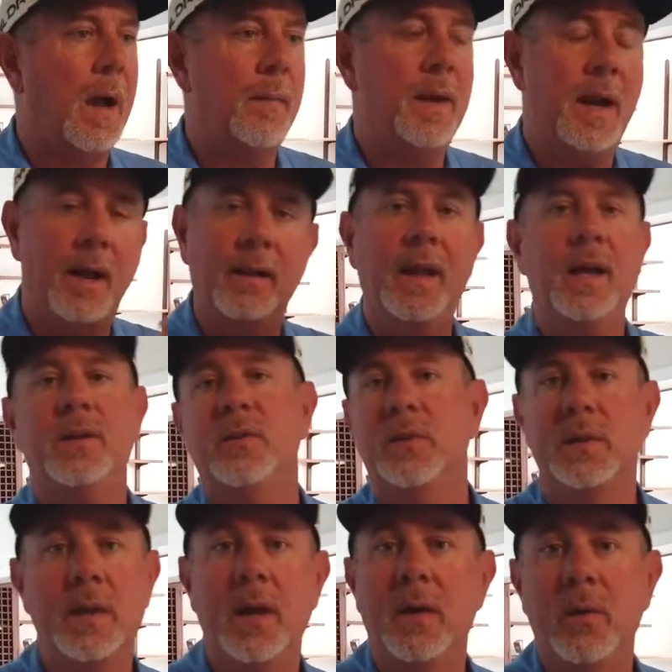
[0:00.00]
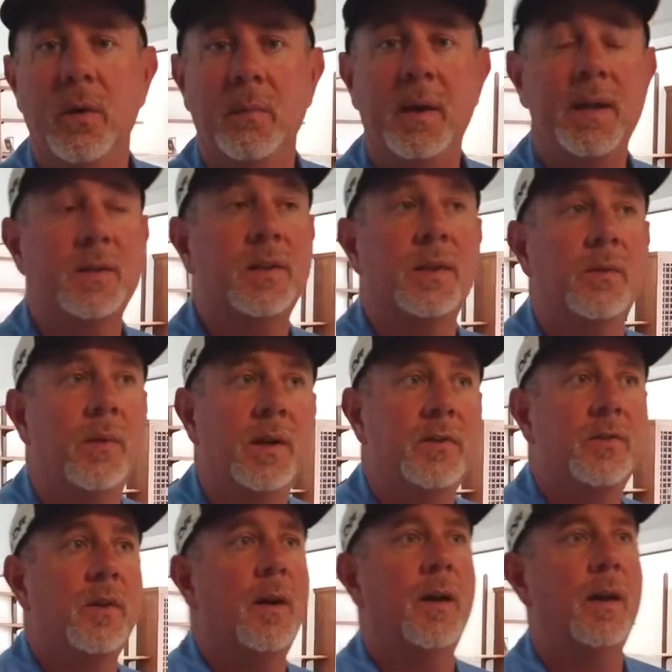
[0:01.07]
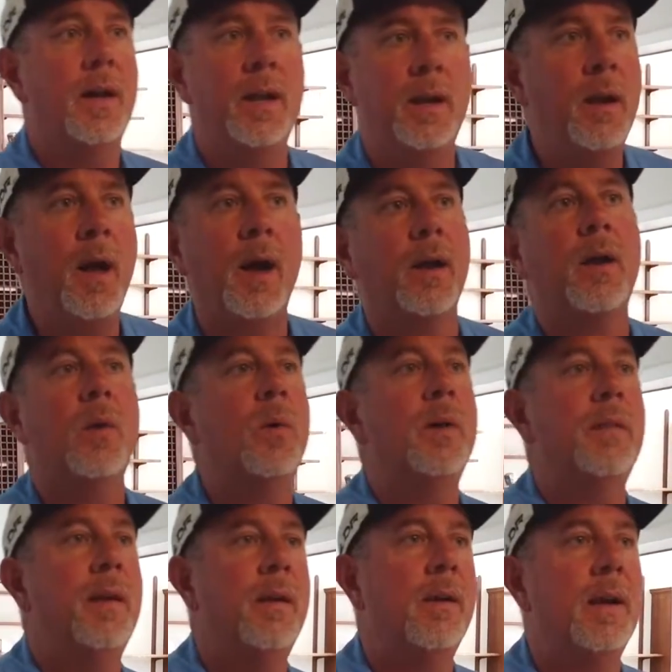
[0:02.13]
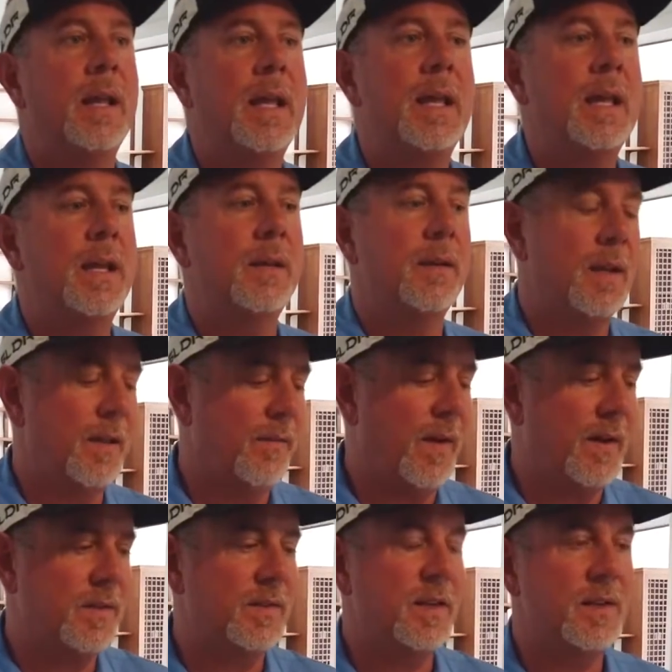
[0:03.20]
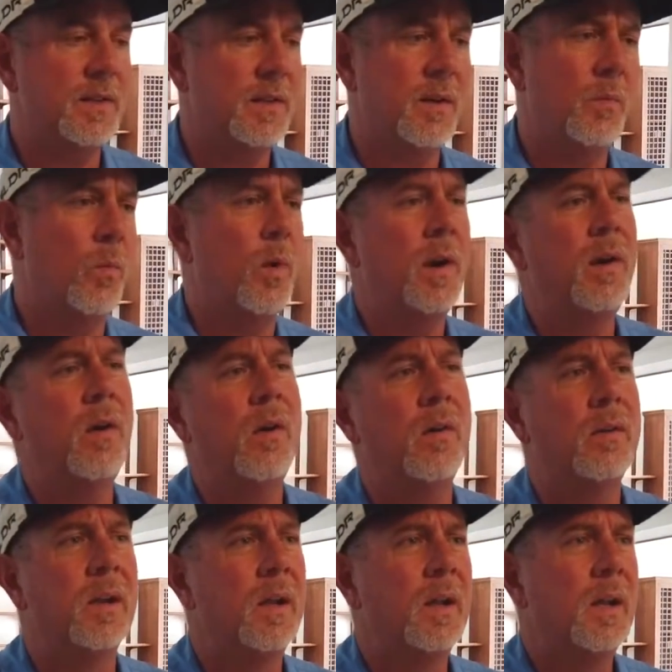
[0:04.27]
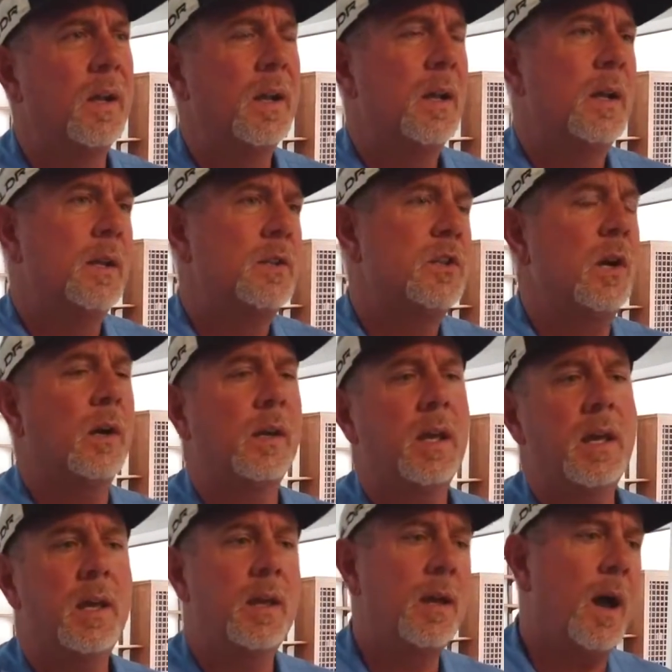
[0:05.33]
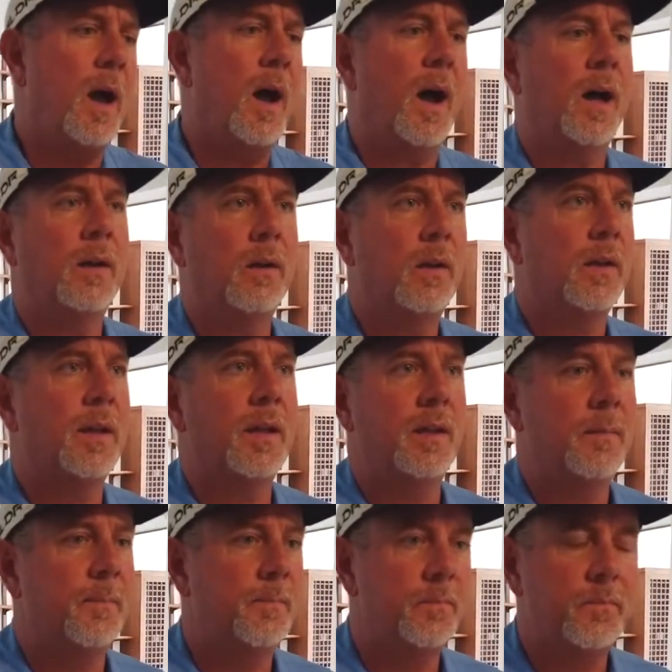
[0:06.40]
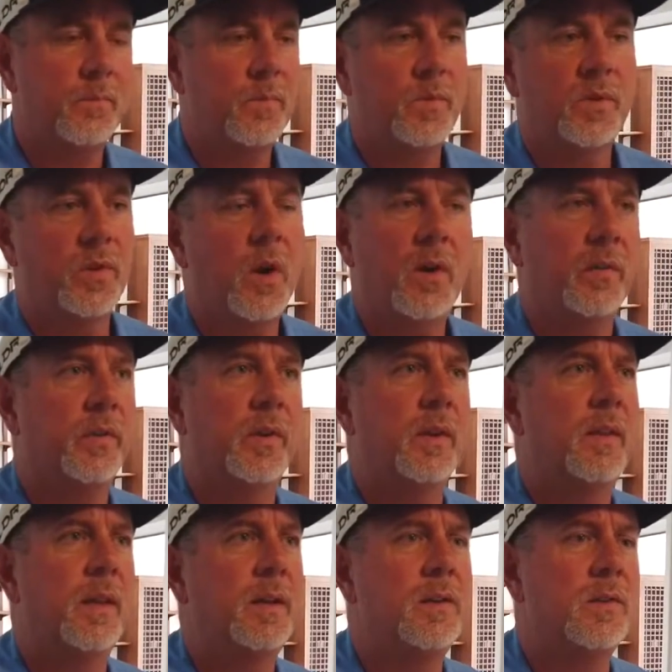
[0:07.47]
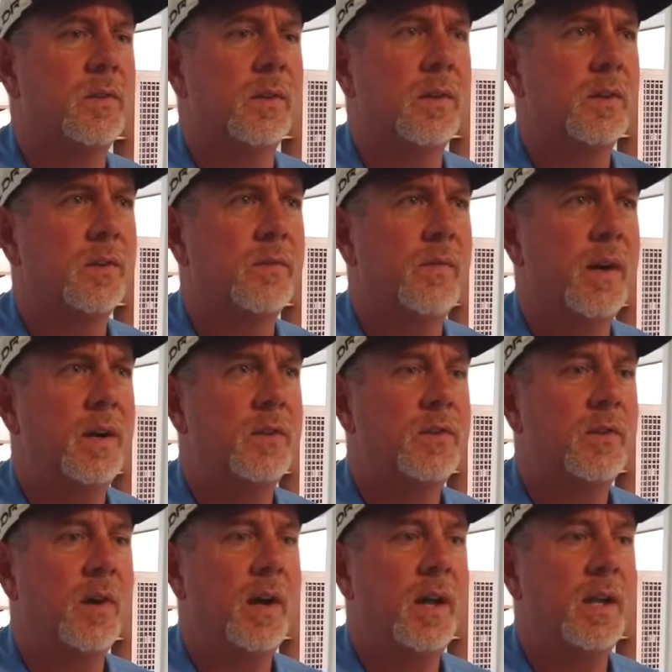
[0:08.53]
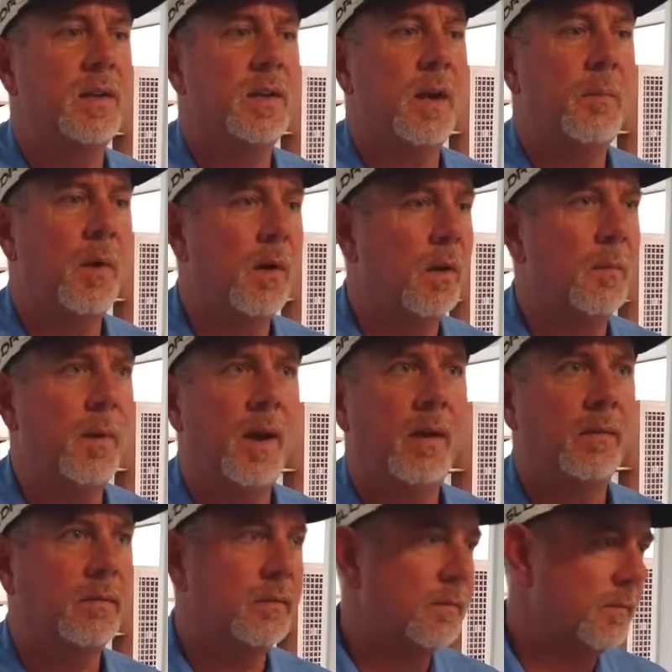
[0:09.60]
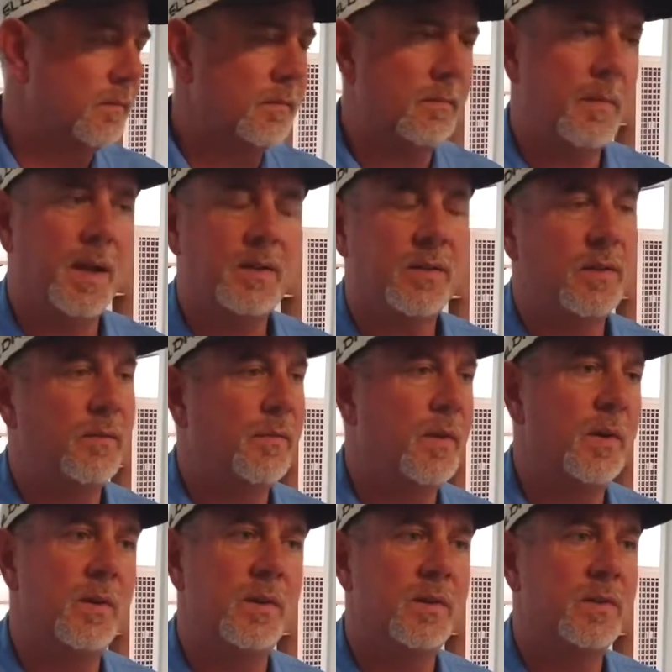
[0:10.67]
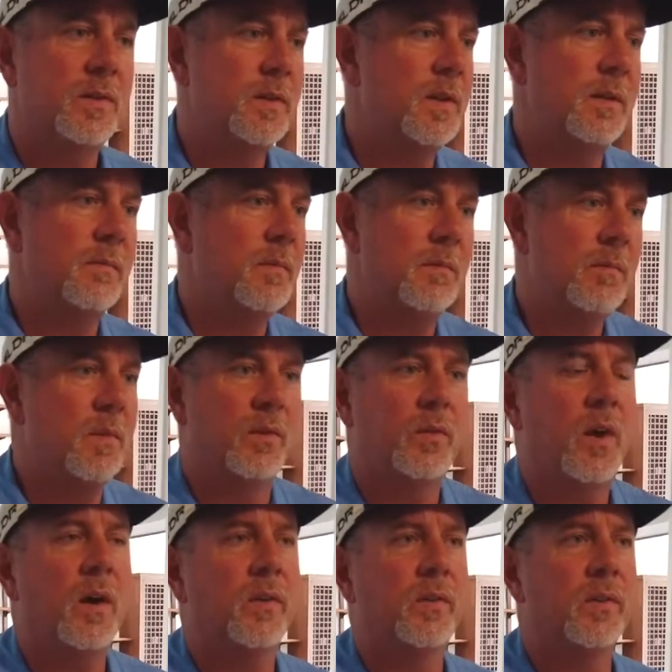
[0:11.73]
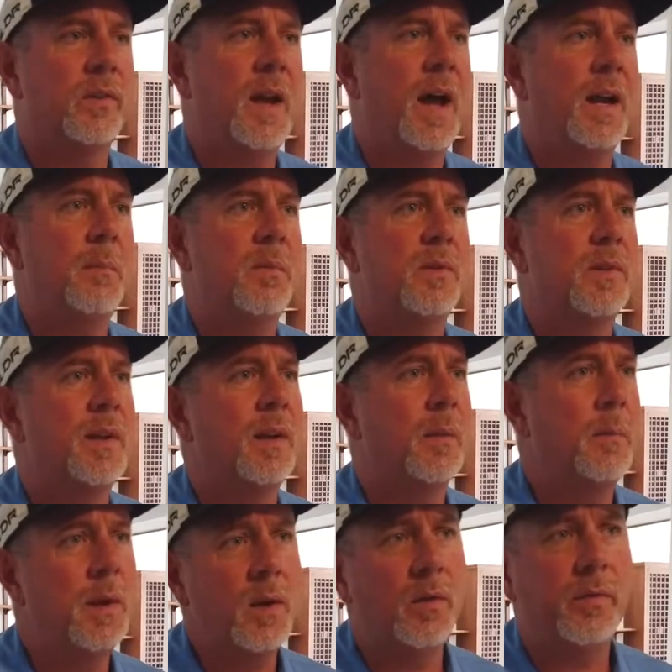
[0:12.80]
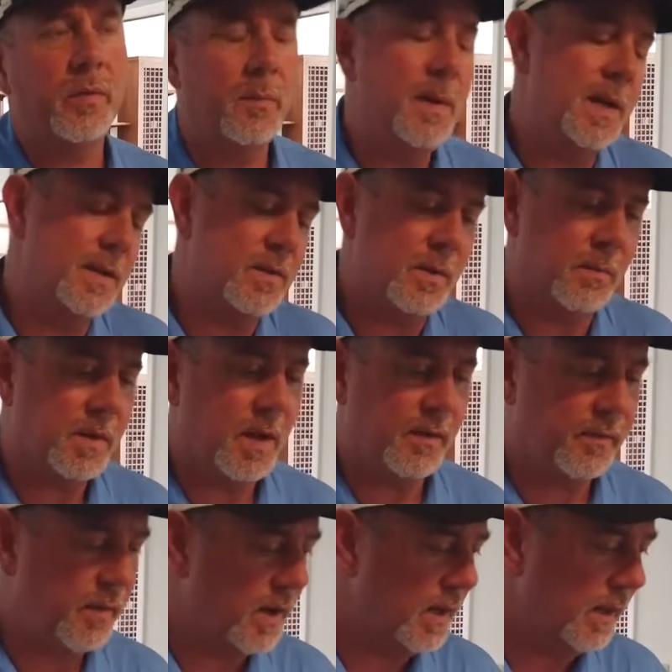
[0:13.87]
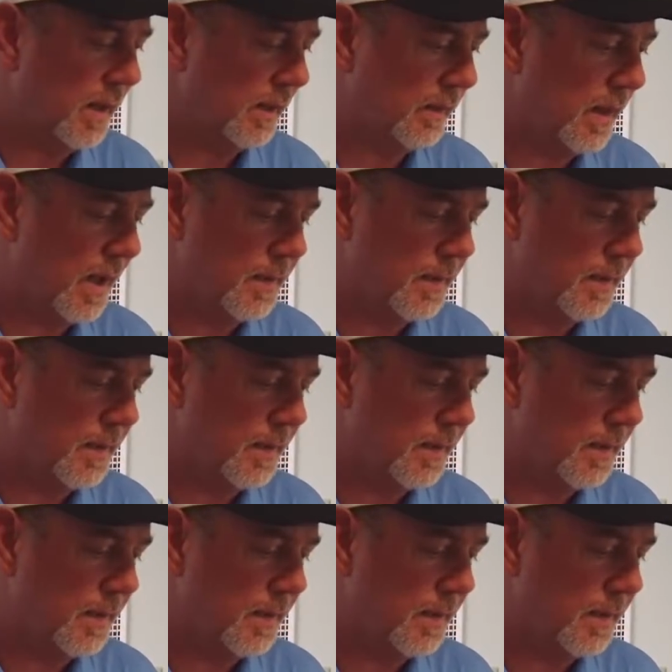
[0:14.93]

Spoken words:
I mean, I'll actually go to a Mexican restaurant and not go in there and eat if I see some weird, chunky, odd looking salsa that just looks very strange. I'm all about Mexican food. The salsa is 90% of the meal for me, so I'm kind of funny like